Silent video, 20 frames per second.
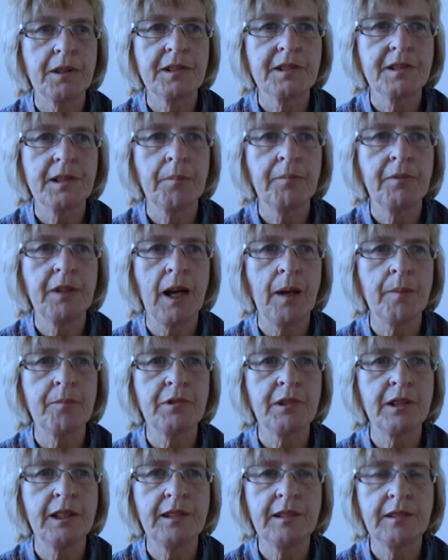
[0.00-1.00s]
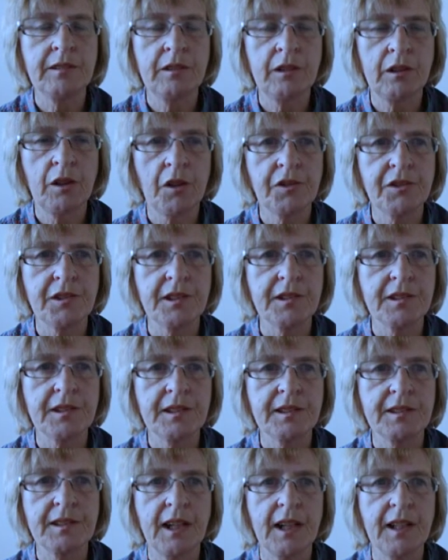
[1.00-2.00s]
sometimes leading to losses
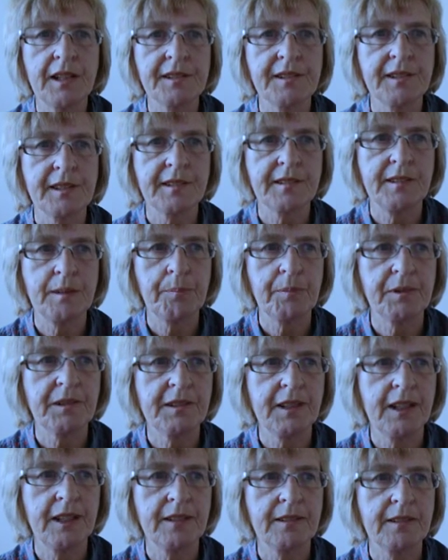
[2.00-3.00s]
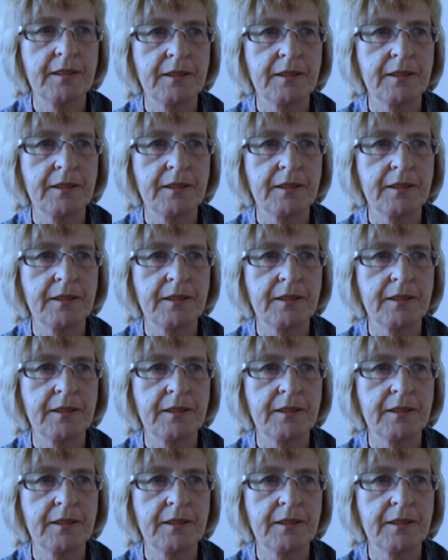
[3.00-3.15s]
as high as 60%.